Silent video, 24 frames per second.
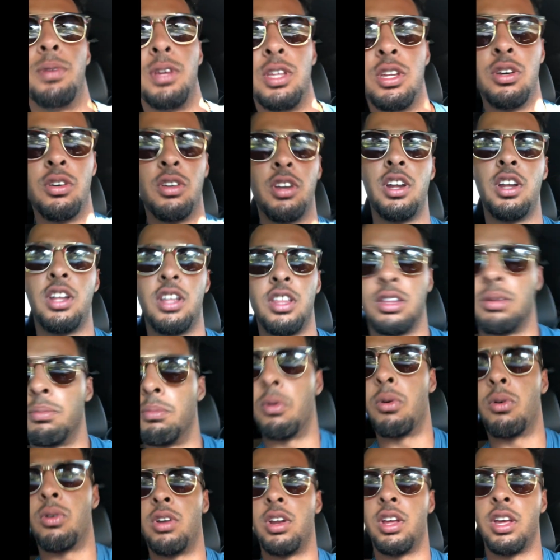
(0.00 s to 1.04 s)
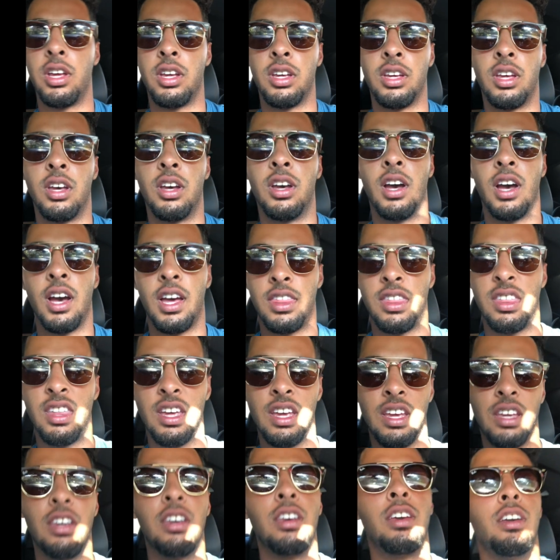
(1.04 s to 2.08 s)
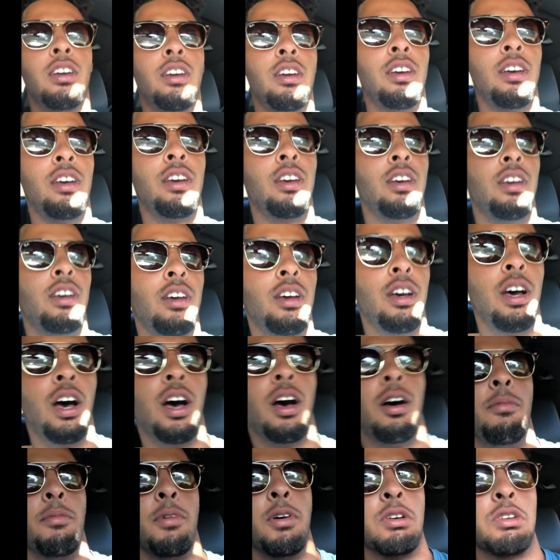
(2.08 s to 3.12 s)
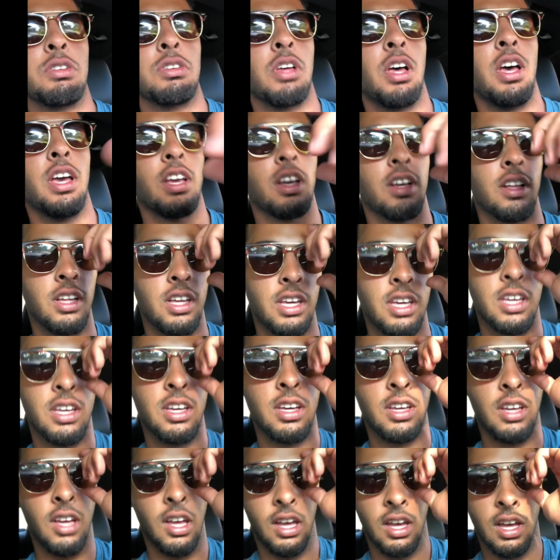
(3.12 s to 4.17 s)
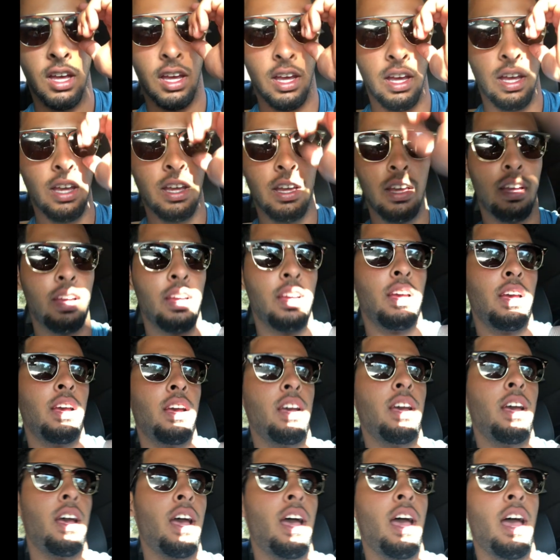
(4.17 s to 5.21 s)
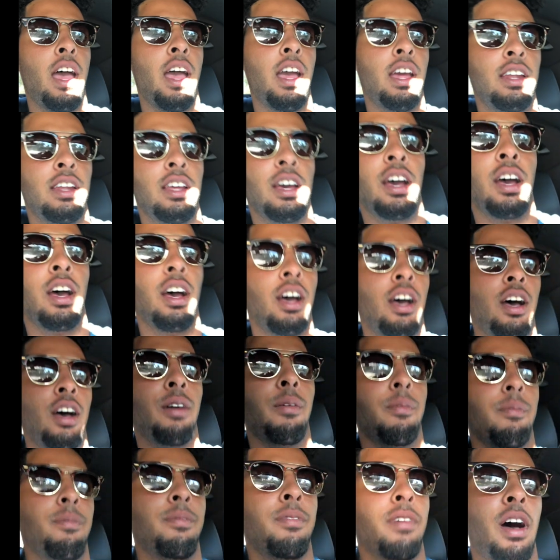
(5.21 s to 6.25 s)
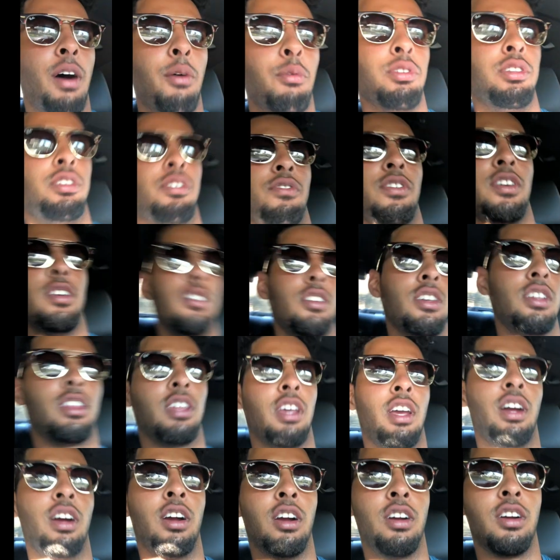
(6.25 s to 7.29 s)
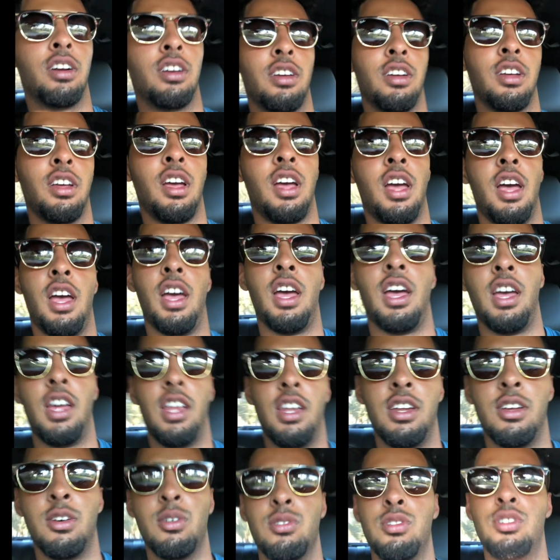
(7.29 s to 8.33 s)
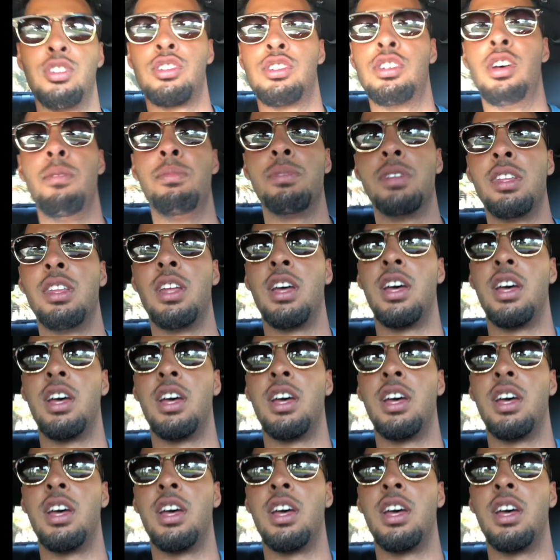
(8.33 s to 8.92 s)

be doing it in the morning, I think, most likely. And I went to visit there, and it was just something